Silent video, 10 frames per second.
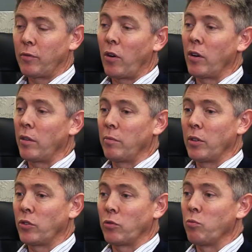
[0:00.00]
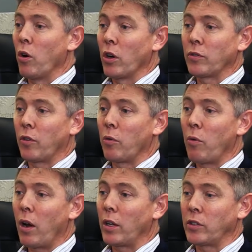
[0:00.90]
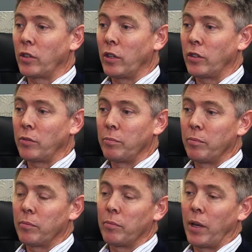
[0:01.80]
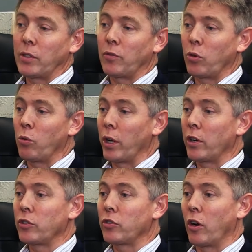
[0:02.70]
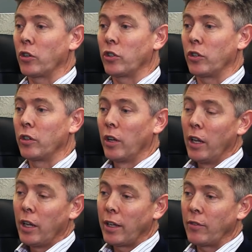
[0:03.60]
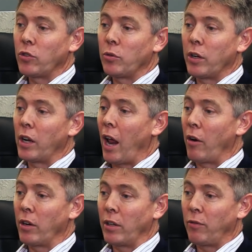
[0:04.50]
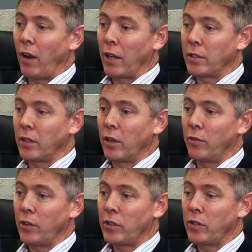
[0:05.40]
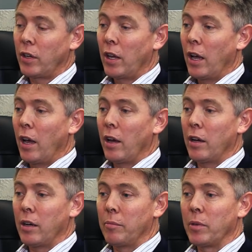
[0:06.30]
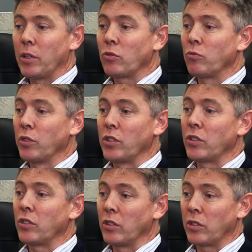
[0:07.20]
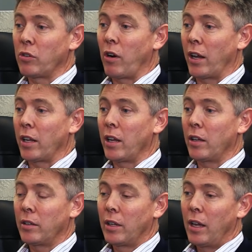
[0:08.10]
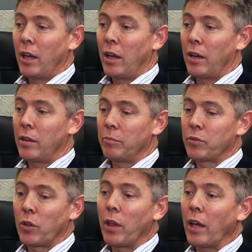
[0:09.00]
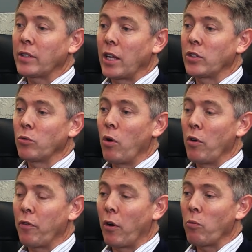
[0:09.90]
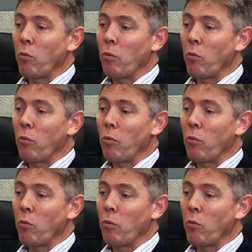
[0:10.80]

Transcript: very, it just works very well. It's, it makes for quick construction, gives you an inherently flat surface. Um, it's resistant to cracking. Um, so that tends to work very